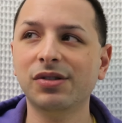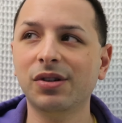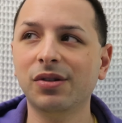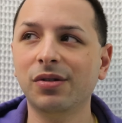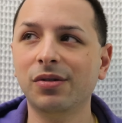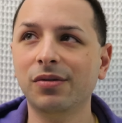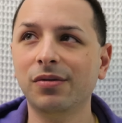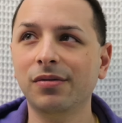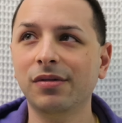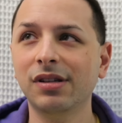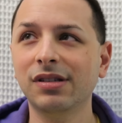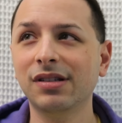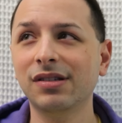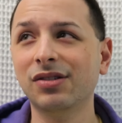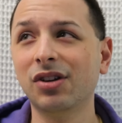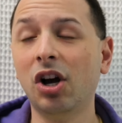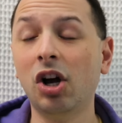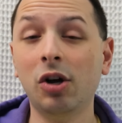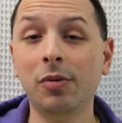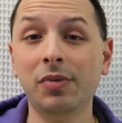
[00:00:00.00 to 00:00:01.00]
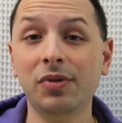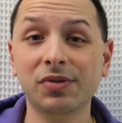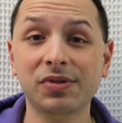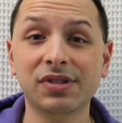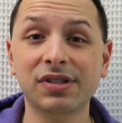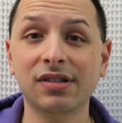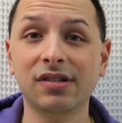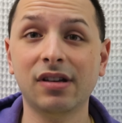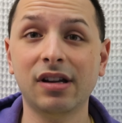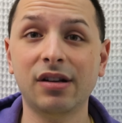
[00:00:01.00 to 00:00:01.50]
So this is
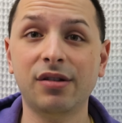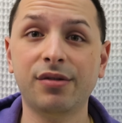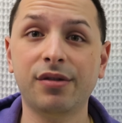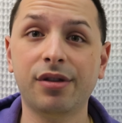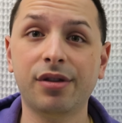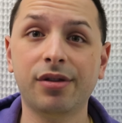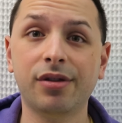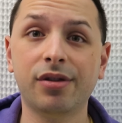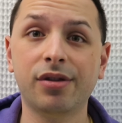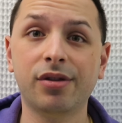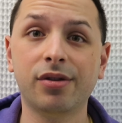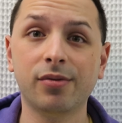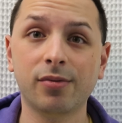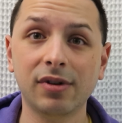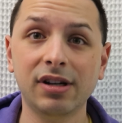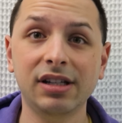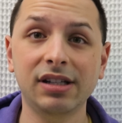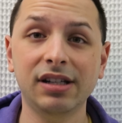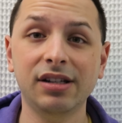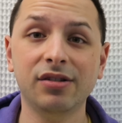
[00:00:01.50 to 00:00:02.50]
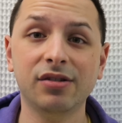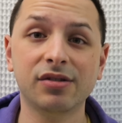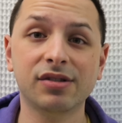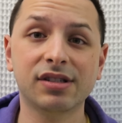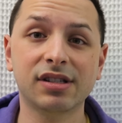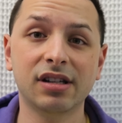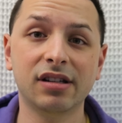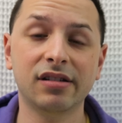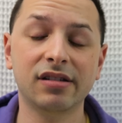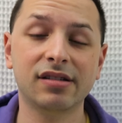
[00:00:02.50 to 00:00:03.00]
almost now three
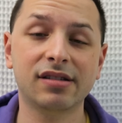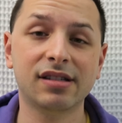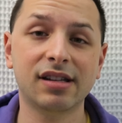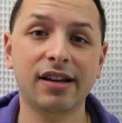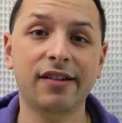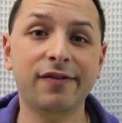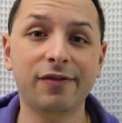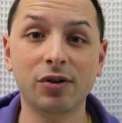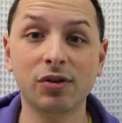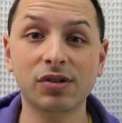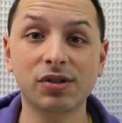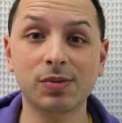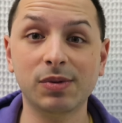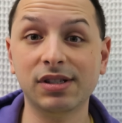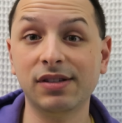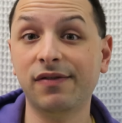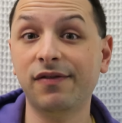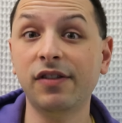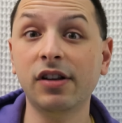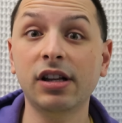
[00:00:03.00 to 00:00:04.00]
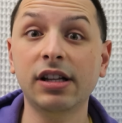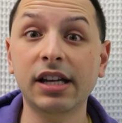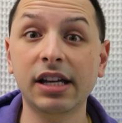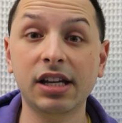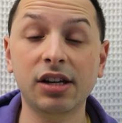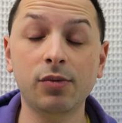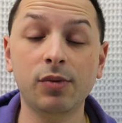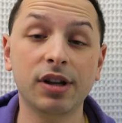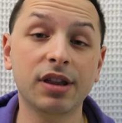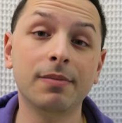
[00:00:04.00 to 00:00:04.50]
years since I first was
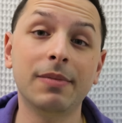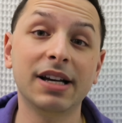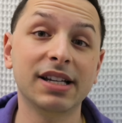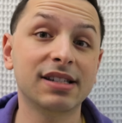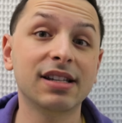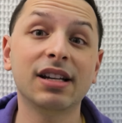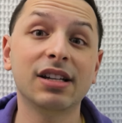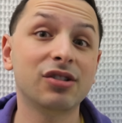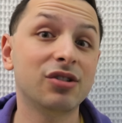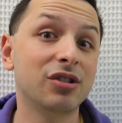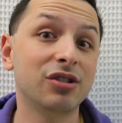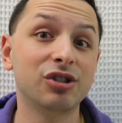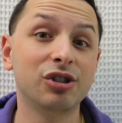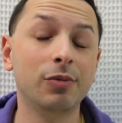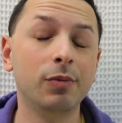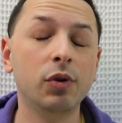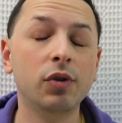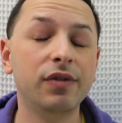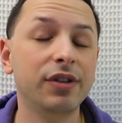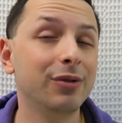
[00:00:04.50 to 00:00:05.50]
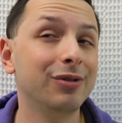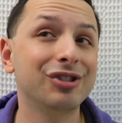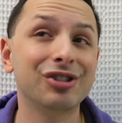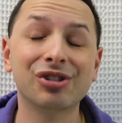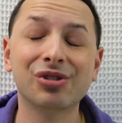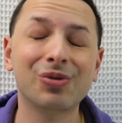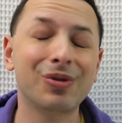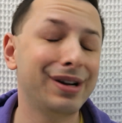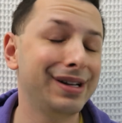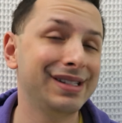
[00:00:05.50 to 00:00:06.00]
affiliated with my Scientology movie,
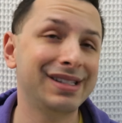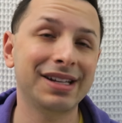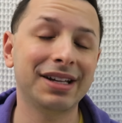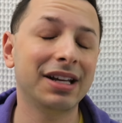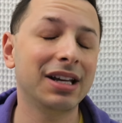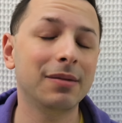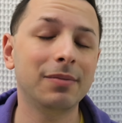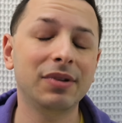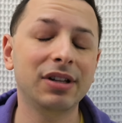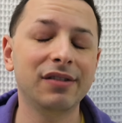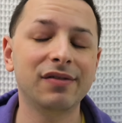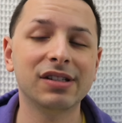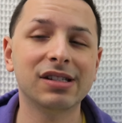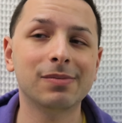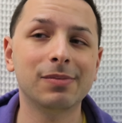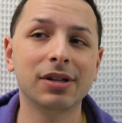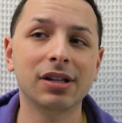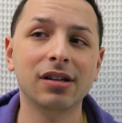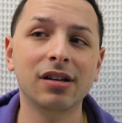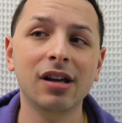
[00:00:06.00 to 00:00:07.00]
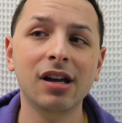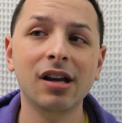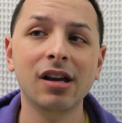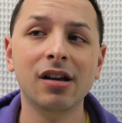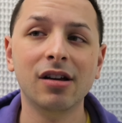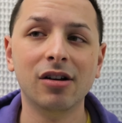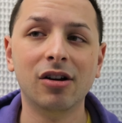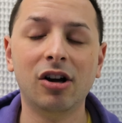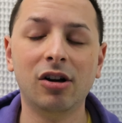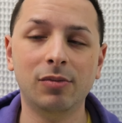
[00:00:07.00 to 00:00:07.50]
which is crazy. I can't believe it's been
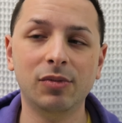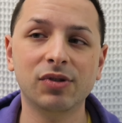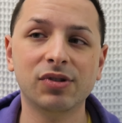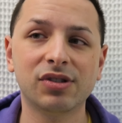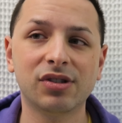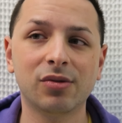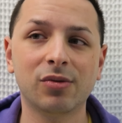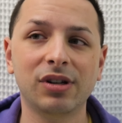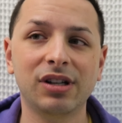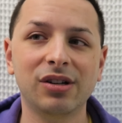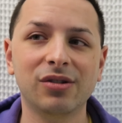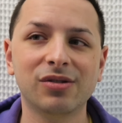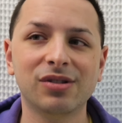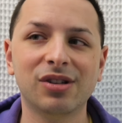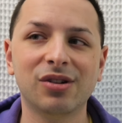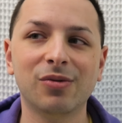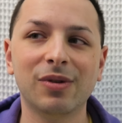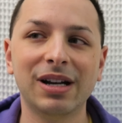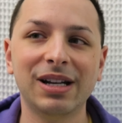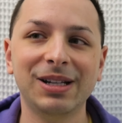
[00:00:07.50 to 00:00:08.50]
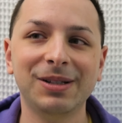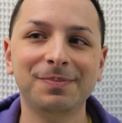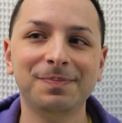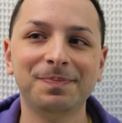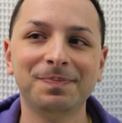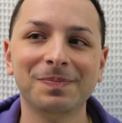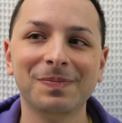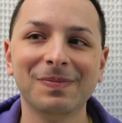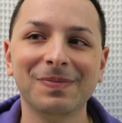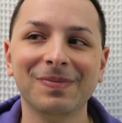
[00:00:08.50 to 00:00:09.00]
almost three years already.